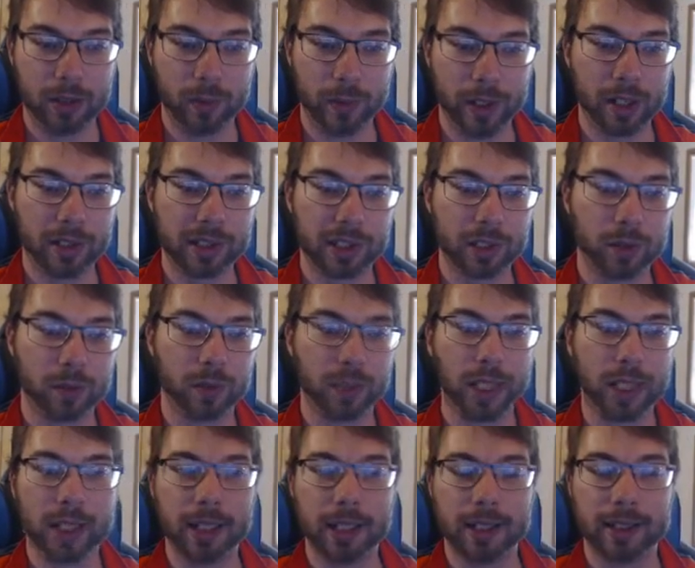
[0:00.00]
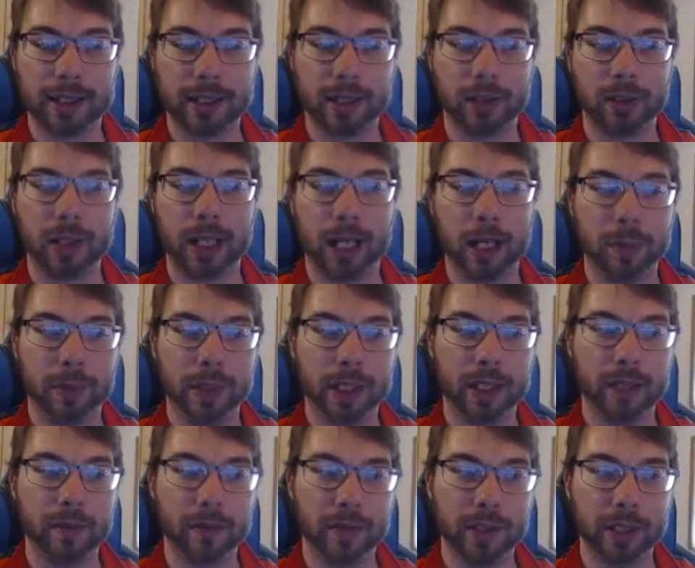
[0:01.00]
We also run a single copy
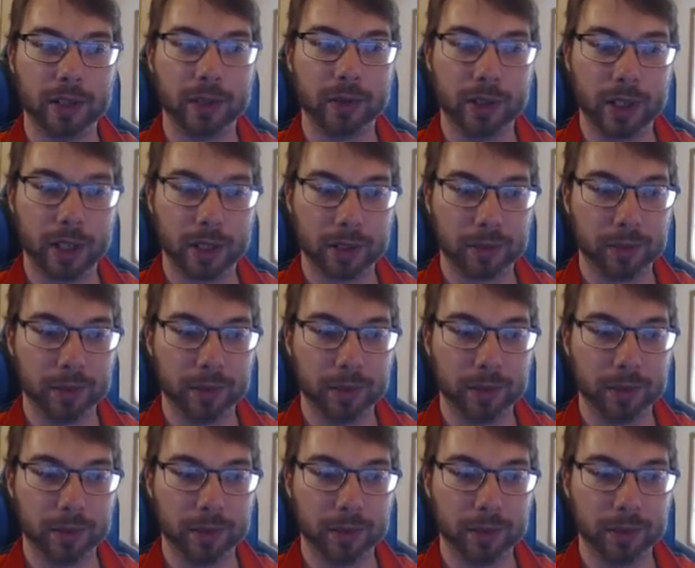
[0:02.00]
of the new Dark